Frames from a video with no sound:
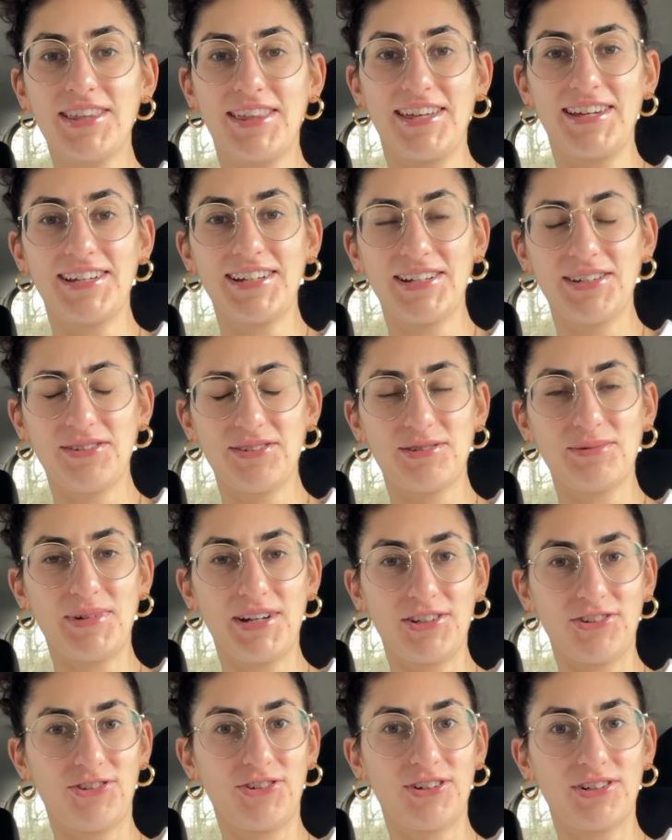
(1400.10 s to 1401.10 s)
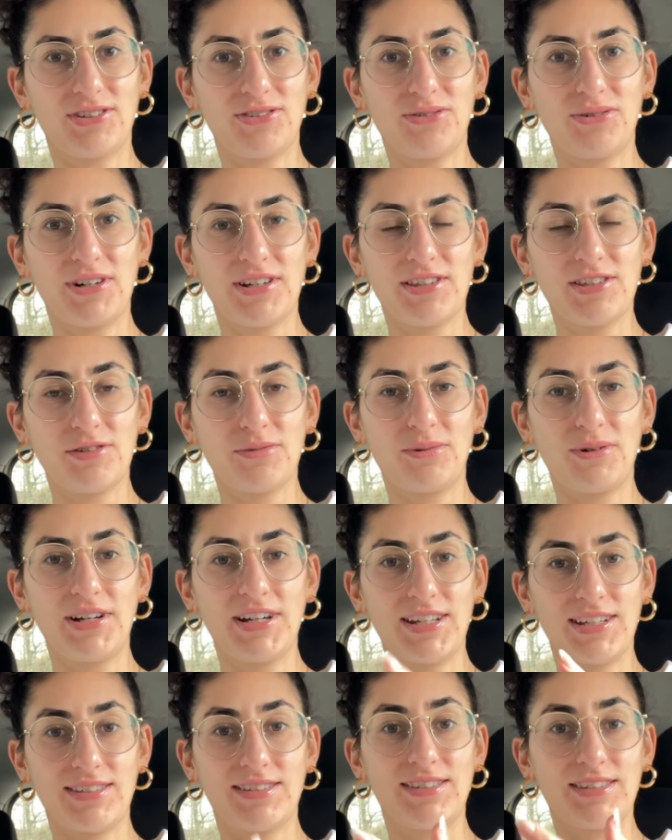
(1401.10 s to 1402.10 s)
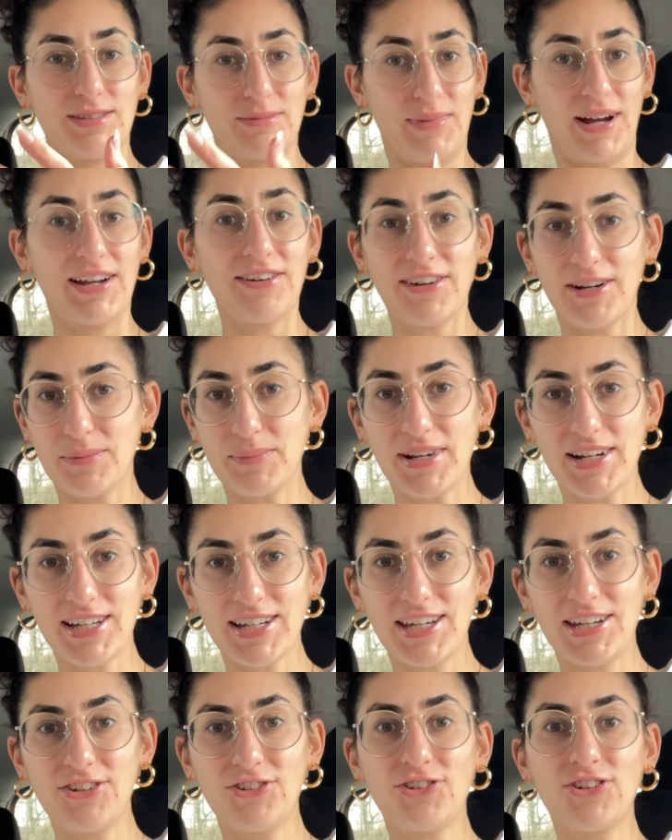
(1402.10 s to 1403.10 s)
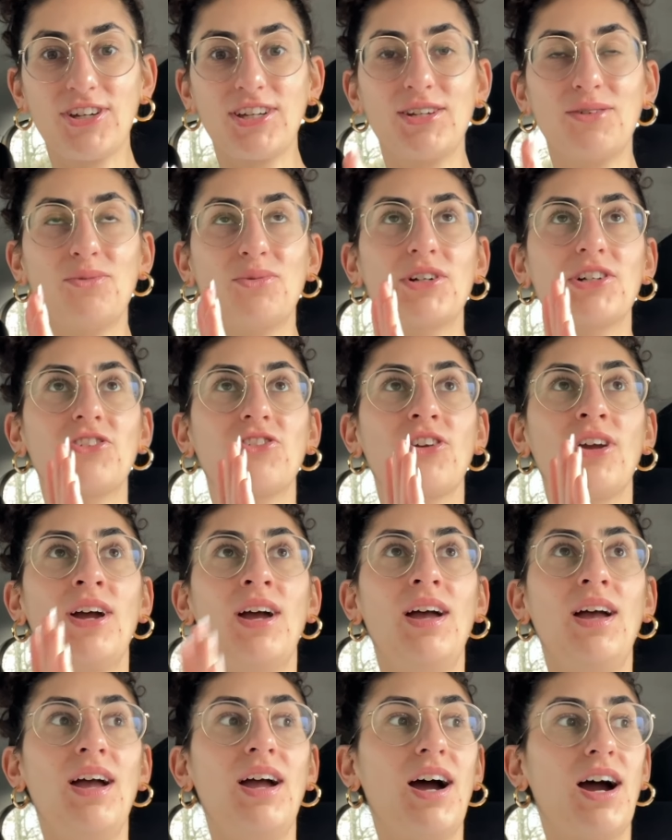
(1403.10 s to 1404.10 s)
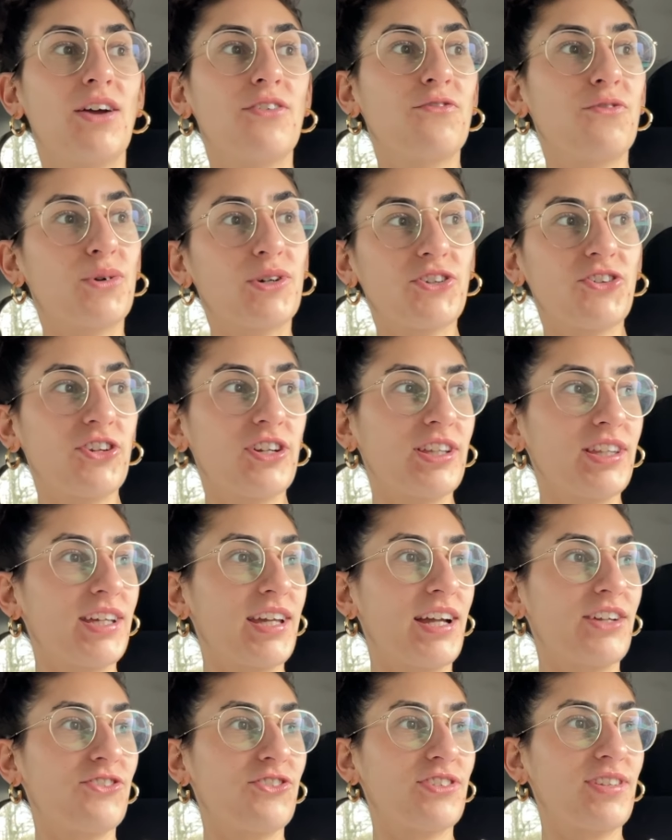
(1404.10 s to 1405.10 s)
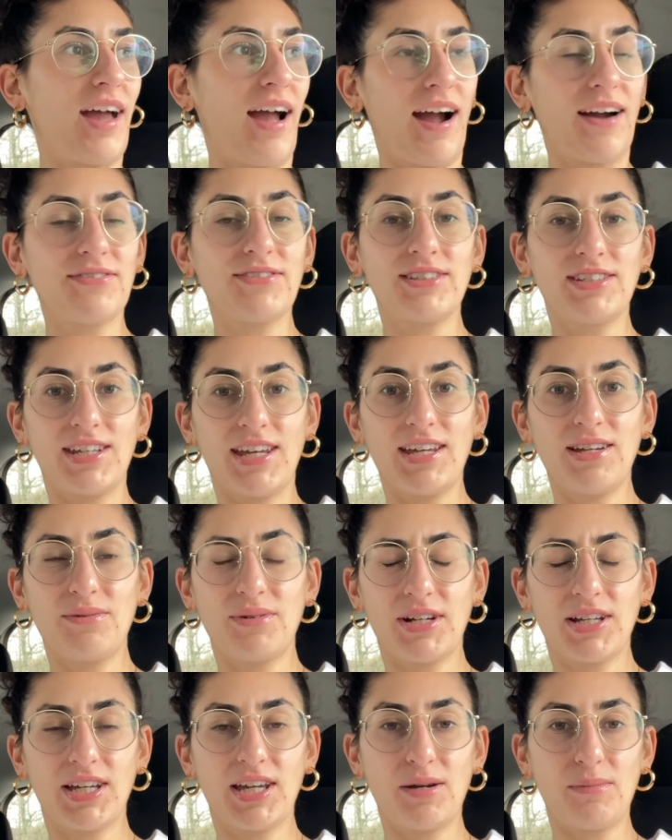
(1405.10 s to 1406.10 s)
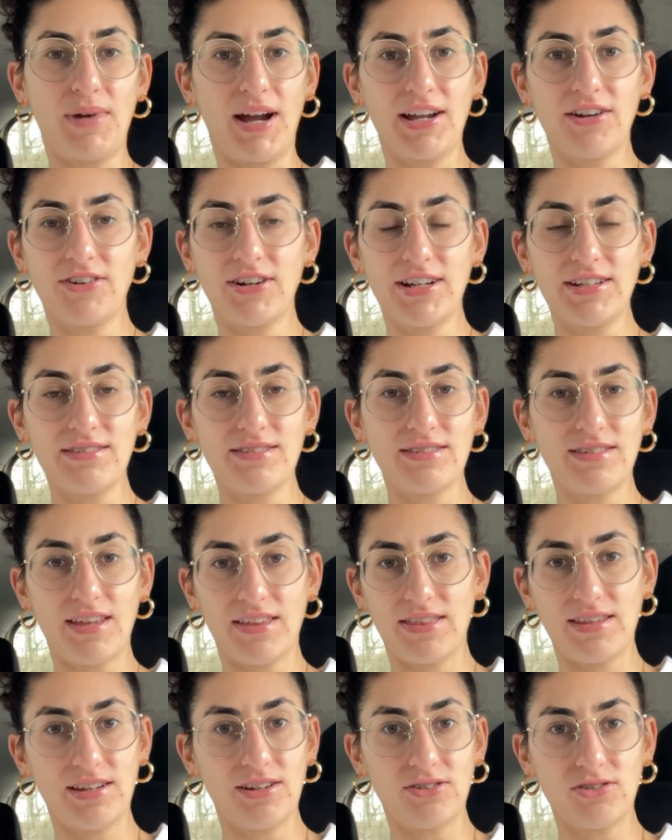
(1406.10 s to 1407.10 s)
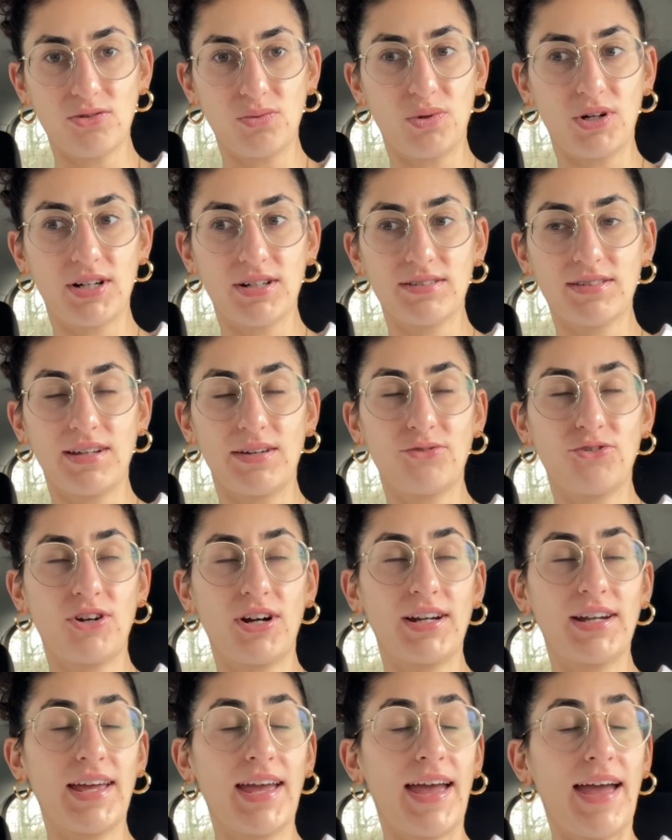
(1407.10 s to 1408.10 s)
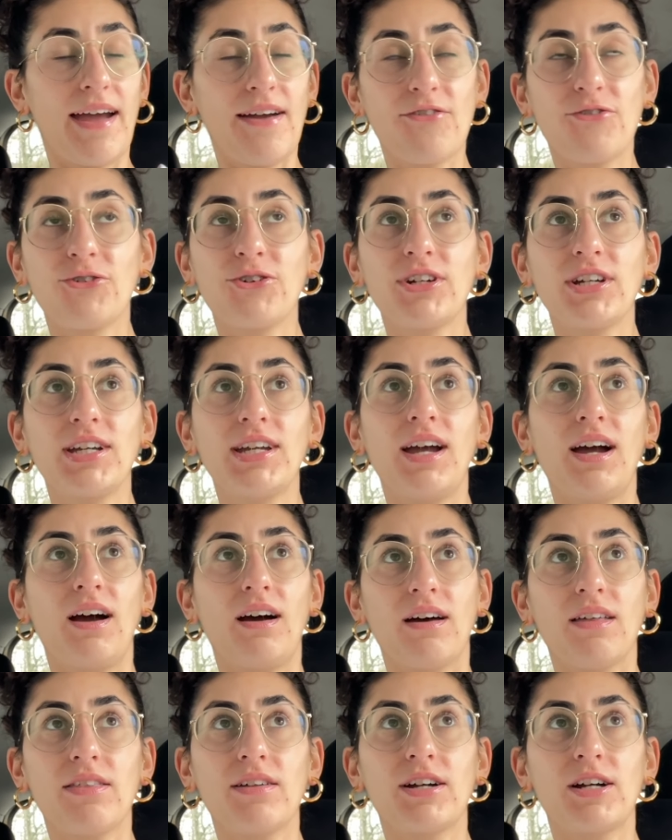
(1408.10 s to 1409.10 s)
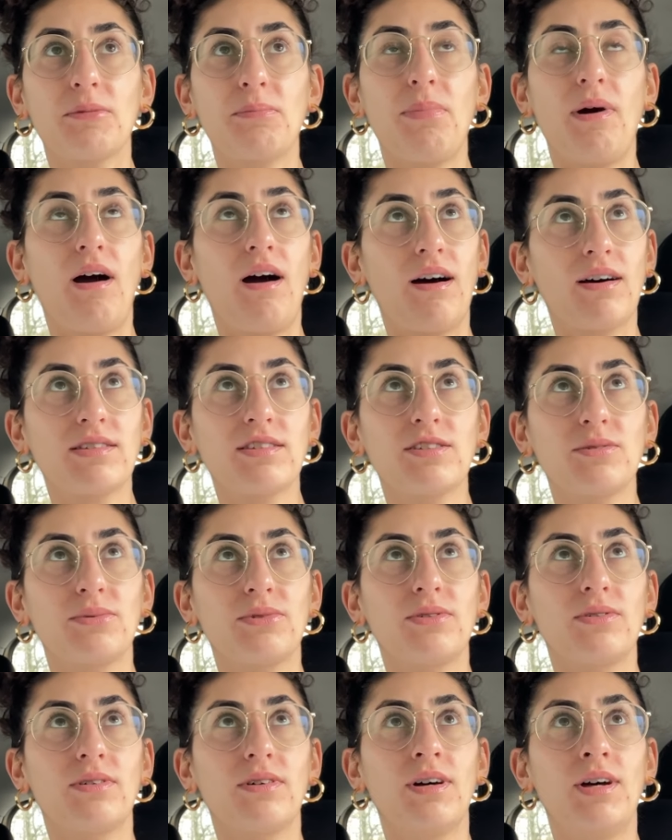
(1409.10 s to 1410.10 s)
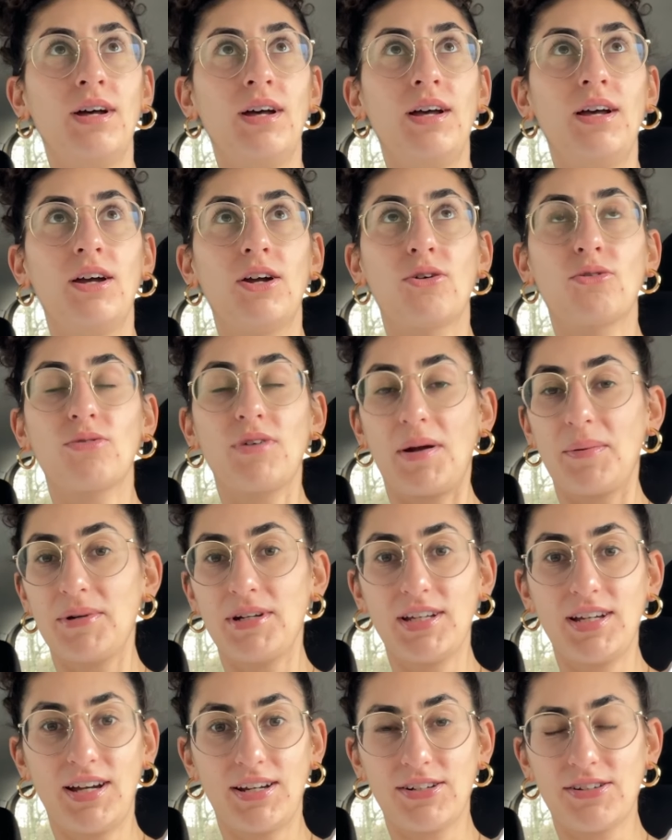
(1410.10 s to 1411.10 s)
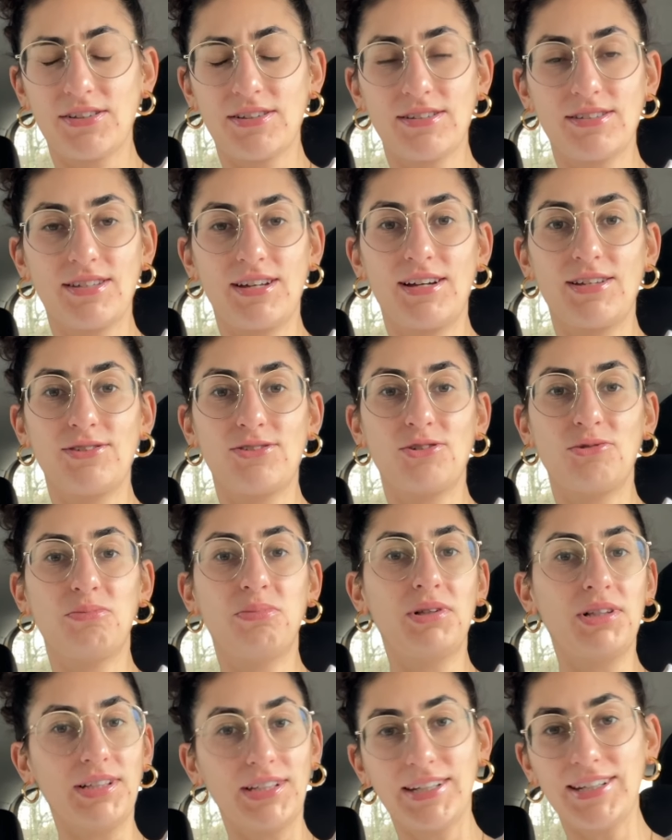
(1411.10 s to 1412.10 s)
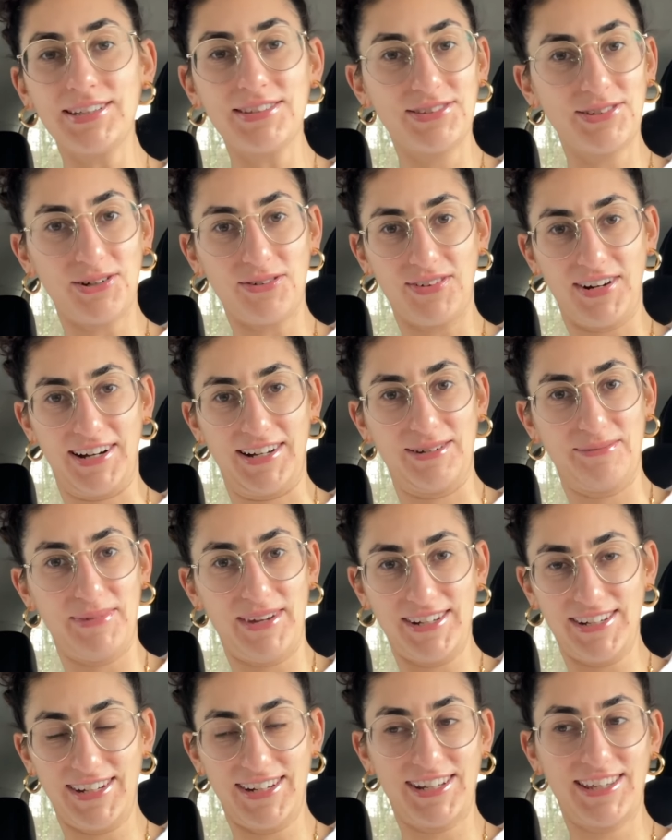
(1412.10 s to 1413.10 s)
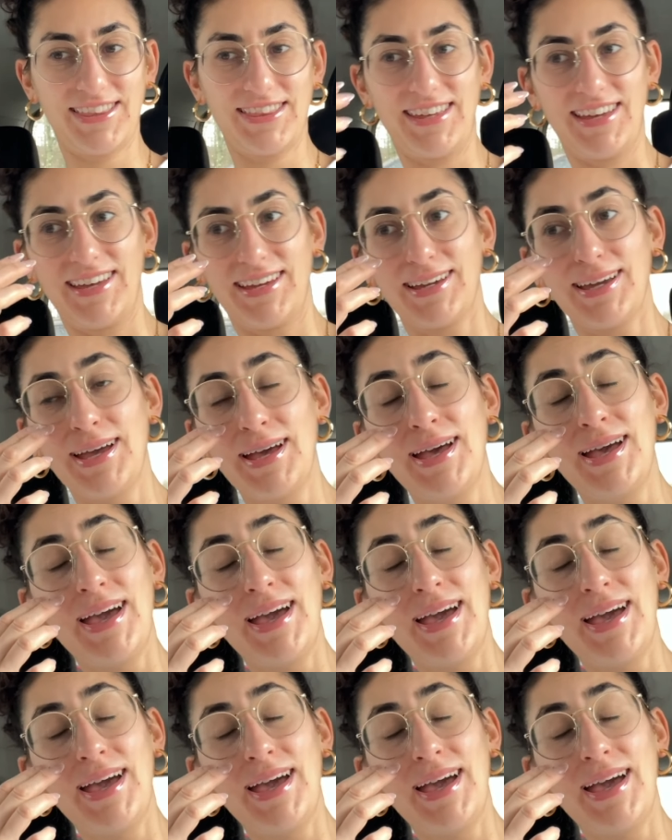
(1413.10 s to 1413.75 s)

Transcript: thing I use my insurance for at this point is this migraine medication which unfortunately I just have to take when I get migraines. Nothing else works. I've tried every other possible remedy under the sun, so please don't recommend anything.